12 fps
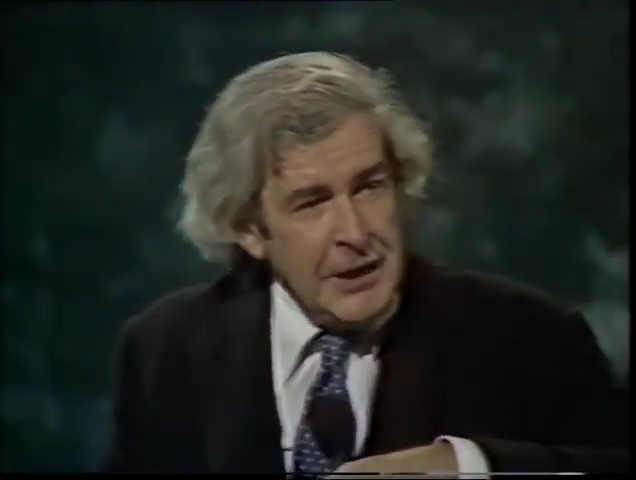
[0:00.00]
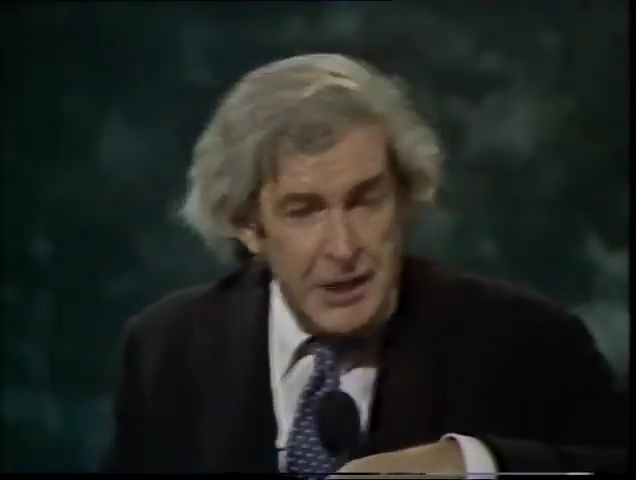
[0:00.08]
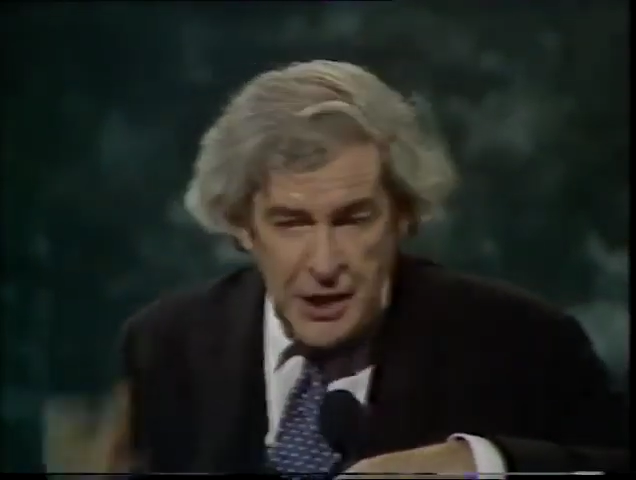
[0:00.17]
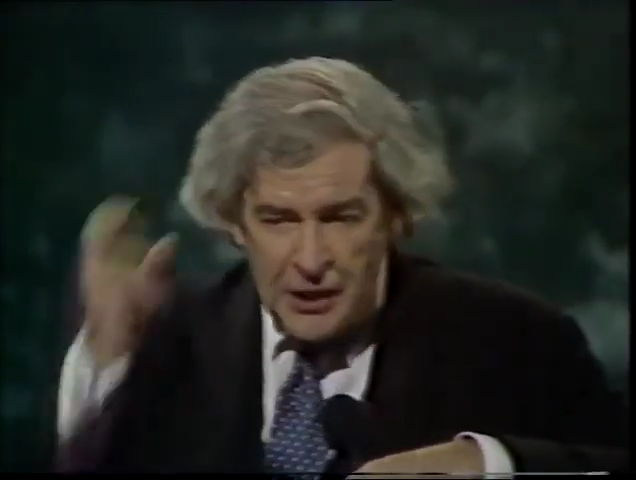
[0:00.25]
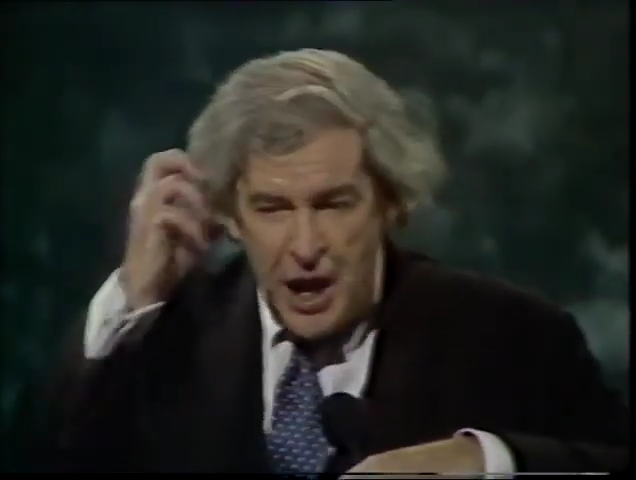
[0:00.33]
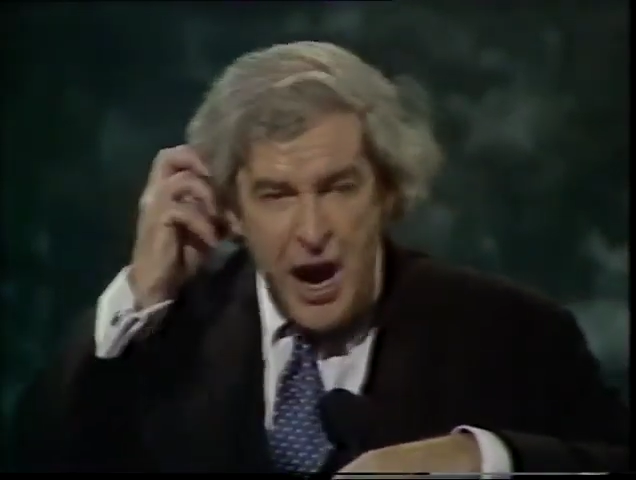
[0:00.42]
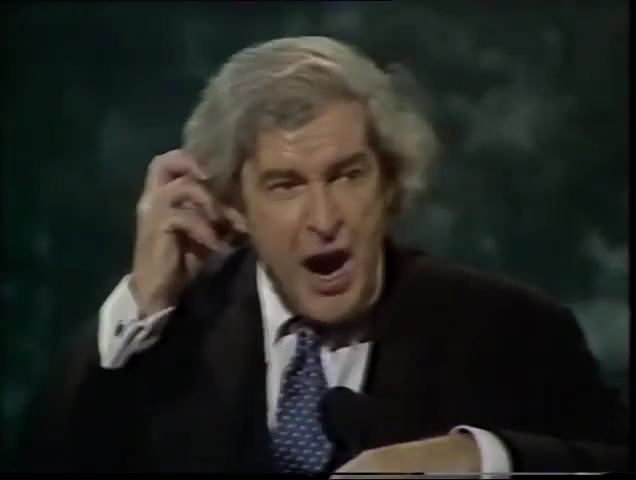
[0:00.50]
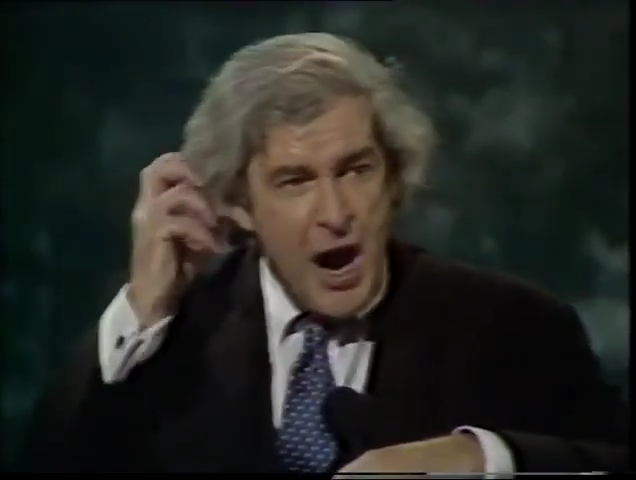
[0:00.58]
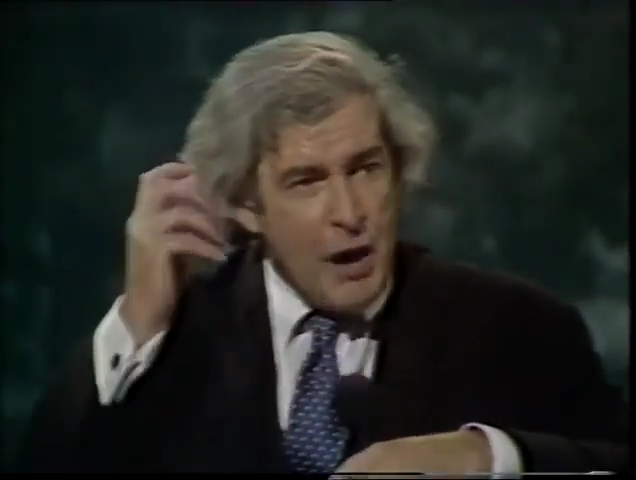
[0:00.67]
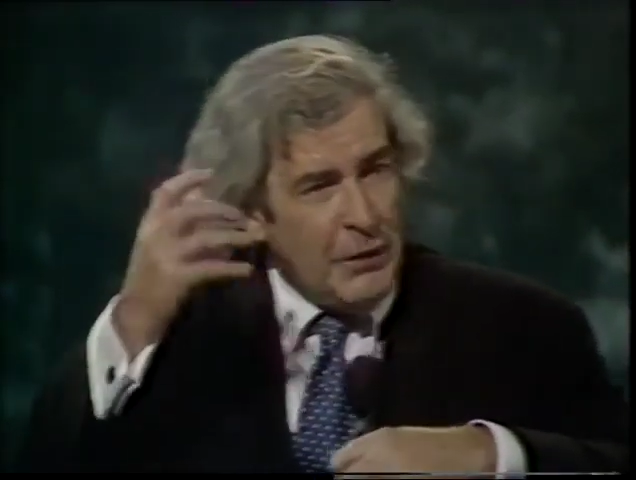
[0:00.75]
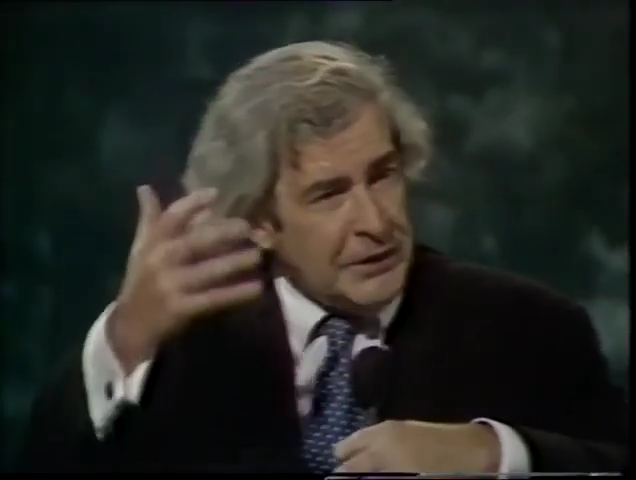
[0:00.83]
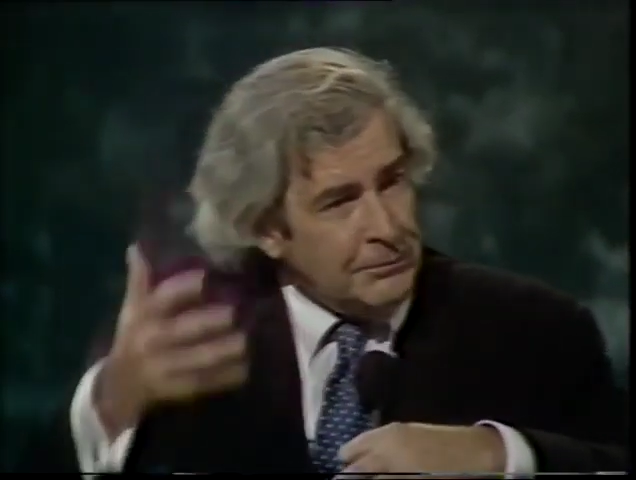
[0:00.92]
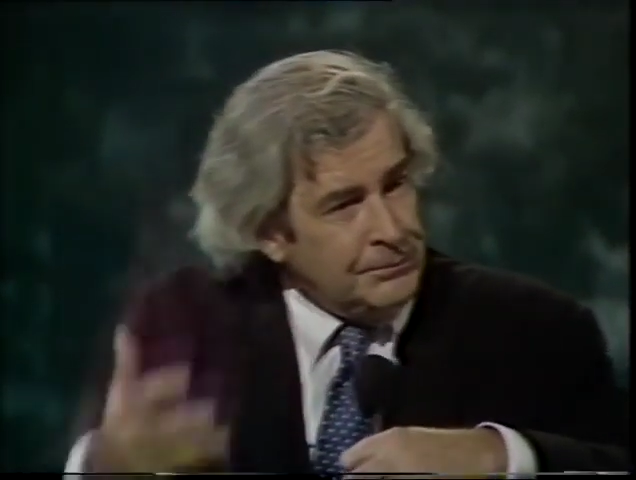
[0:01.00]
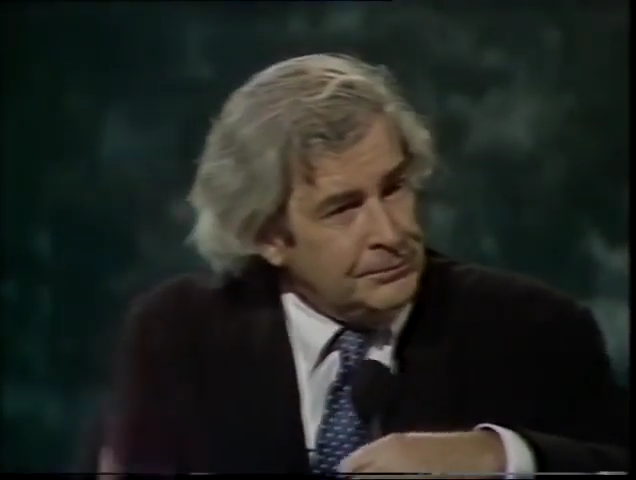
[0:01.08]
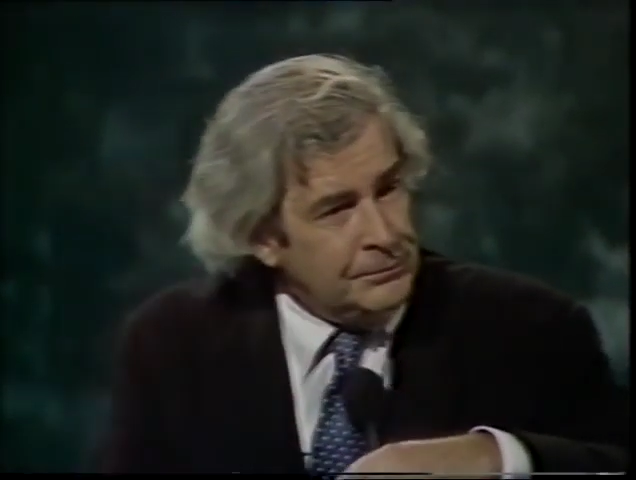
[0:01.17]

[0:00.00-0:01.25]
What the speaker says: in the car with them.